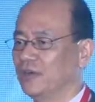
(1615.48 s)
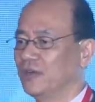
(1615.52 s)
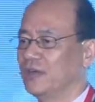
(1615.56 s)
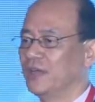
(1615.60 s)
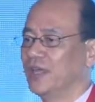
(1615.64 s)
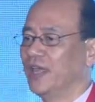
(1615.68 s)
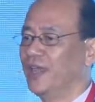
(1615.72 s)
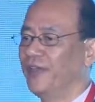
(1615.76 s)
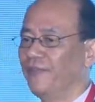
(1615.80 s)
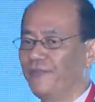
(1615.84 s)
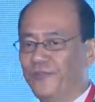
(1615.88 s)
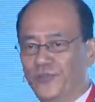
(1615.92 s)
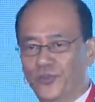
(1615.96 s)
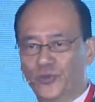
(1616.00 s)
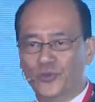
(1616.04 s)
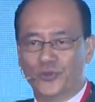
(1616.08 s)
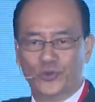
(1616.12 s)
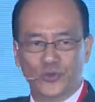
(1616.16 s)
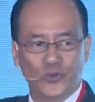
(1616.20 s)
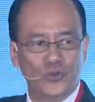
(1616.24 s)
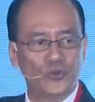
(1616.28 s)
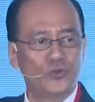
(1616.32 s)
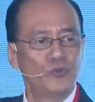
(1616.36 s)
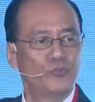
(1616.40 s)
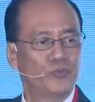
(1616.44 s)
if you
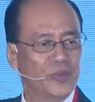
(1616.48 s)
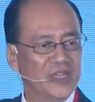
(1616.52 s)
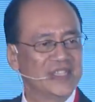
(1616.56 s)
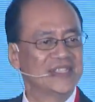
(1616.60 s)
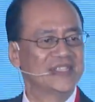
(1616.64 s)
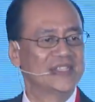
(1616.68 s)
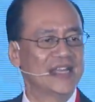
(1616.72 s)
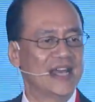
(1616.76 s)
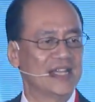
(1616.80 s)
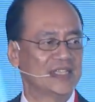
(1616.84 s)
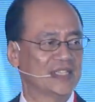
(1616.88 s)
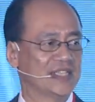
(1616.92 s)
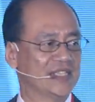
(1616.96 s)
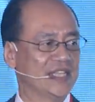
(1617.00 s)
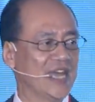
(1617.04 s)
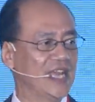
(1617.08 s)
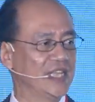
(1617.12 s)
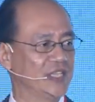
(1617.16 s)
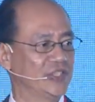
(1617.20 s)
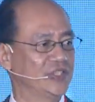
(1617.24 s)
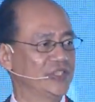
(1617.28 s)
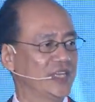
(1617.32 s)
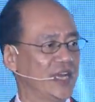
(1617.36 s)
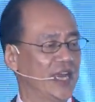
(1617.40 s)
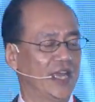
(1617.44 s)
do business day
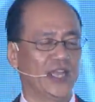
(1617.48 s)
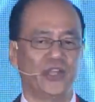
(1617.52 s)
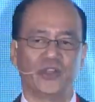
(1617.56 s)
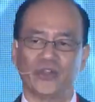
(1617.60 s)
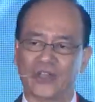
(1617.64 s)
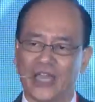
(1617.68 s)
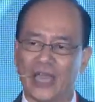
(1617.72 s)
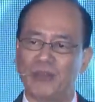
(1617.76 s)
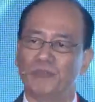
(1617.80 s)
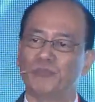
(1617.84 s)
to day, you can